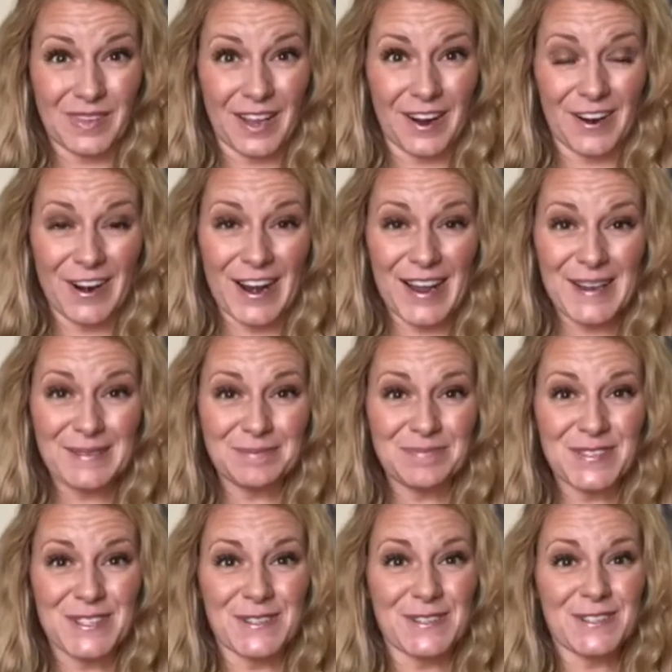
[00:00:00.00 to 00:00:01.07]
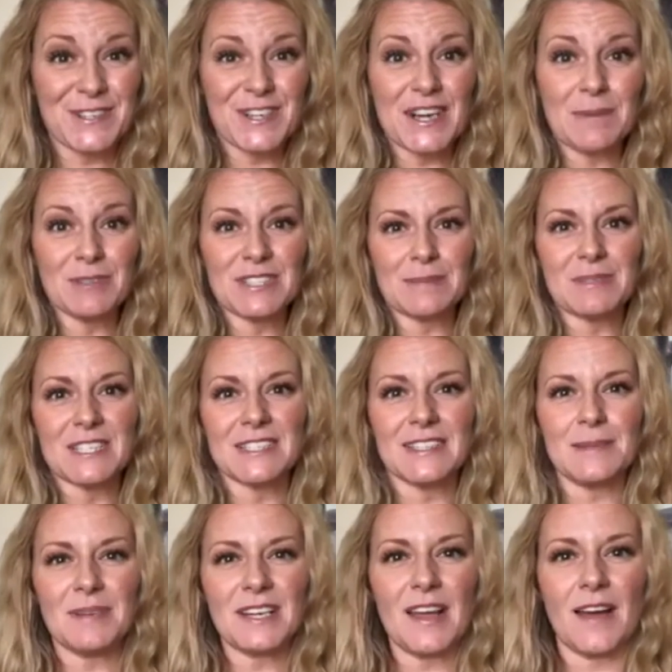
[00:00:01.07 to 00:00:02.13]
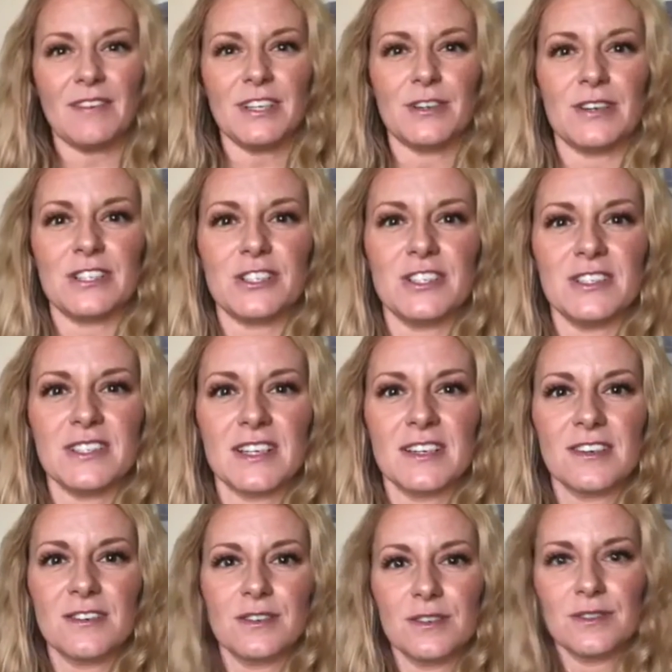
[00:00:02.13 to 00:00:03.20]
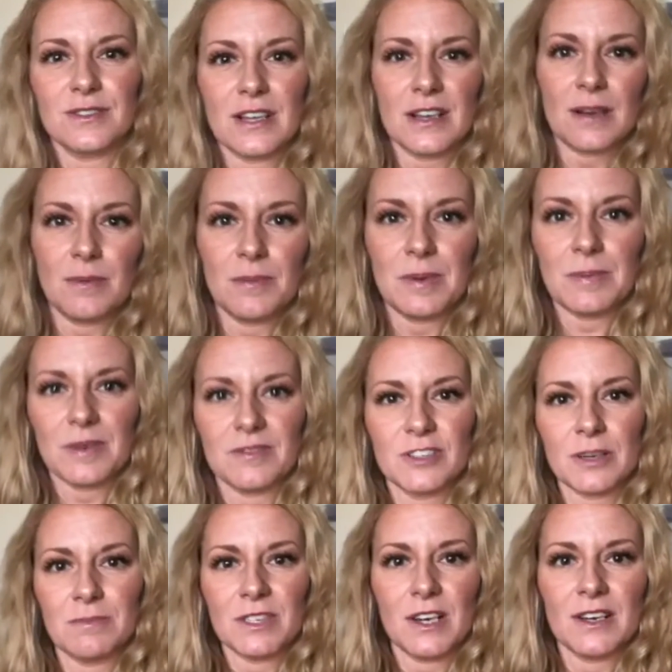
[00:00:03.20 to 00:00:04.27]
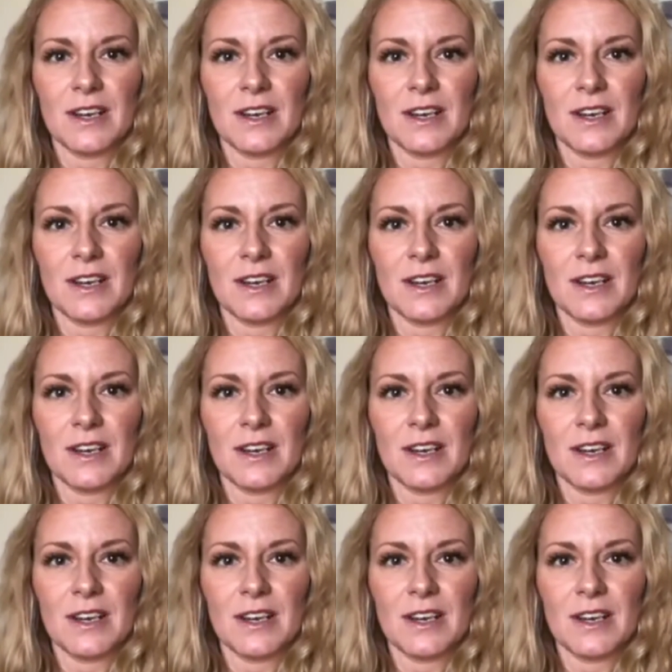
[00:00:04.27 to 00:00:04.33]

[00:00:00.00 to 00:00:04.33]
All right, so those are a couple tips. Does anybody have any questions? I know a couple people have jumped on.